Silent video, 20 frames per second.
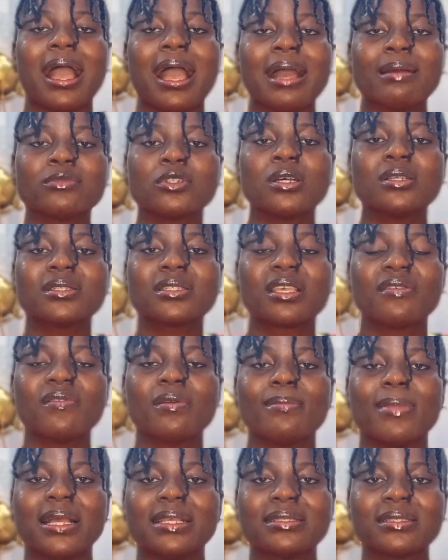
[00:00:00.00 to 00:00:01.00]
I'm just
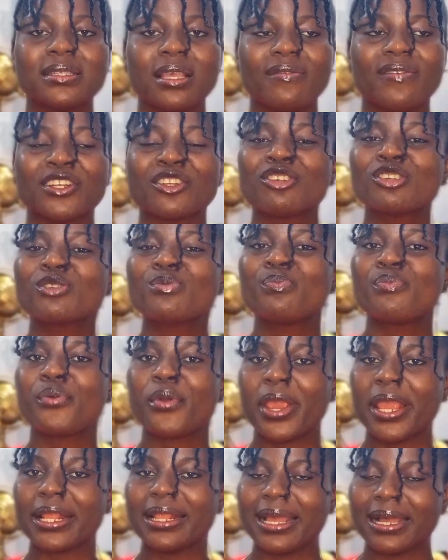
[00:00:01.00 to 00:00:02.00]
giving myself, I just
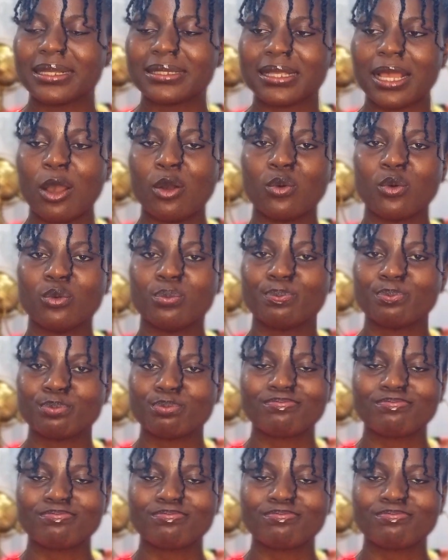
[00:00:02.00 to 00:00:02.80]
pray that I will